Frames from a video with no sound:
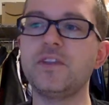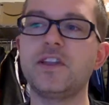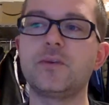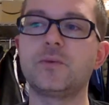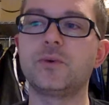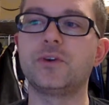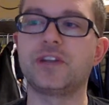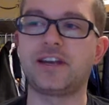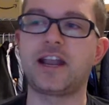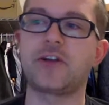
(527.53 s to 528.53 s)
It would
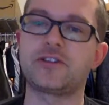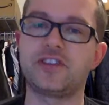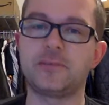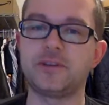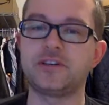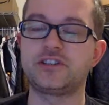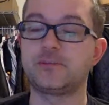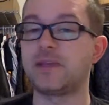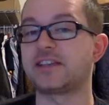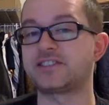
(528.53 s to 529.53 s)
inherit the ability to
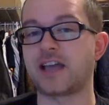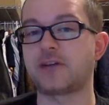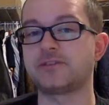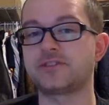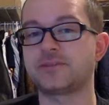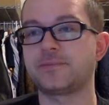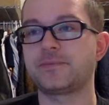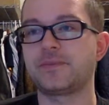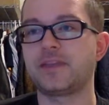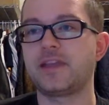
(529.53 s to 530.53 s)
make sounds.
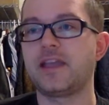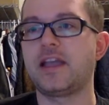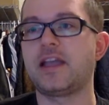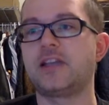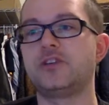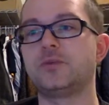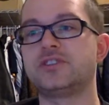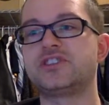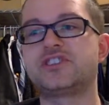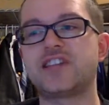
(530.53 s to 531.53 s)
You would
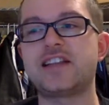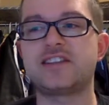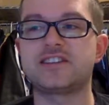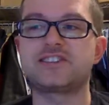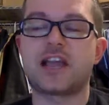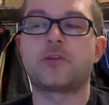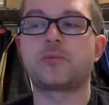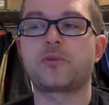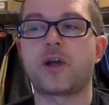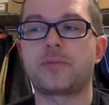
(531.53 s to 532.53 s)
set the sound
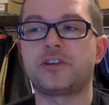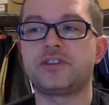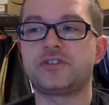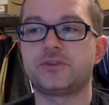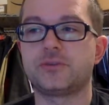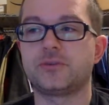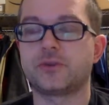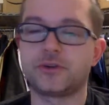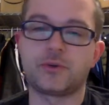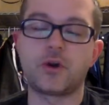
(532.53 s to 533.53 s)
property to,
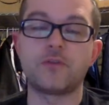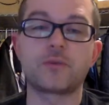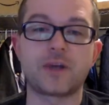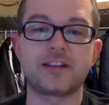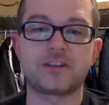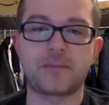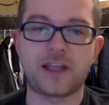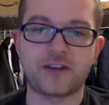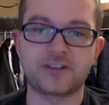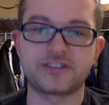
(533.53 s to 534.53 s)
or you would overwrite the
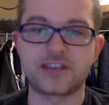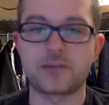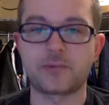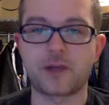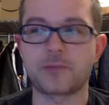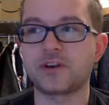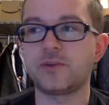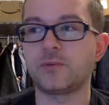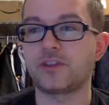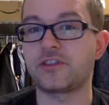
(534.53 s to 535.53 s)
parent sound property
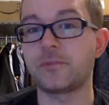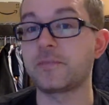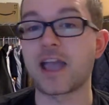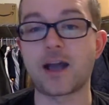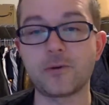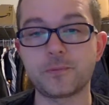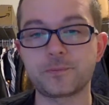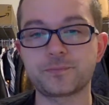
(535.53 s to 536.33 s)
with meow.